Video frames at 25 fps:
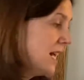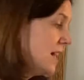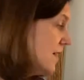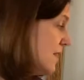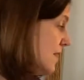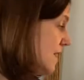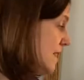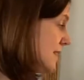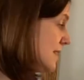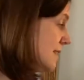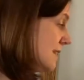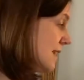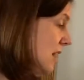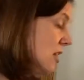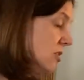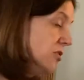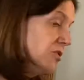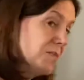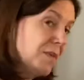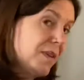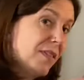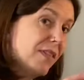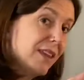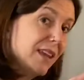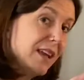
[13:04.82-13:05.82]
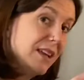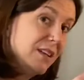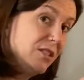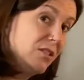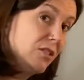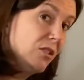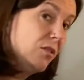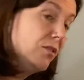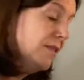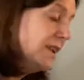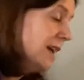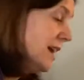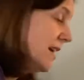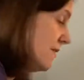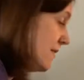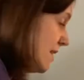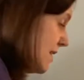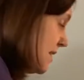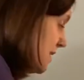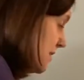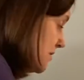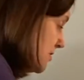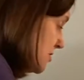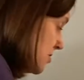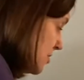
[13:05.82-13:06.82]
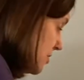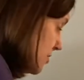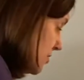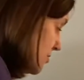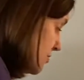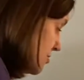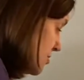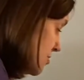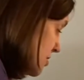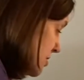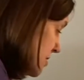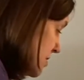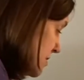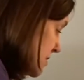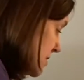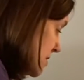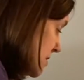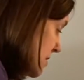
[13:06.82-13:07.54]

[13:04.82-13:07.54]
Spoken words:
this tells me that I don't have any solutions.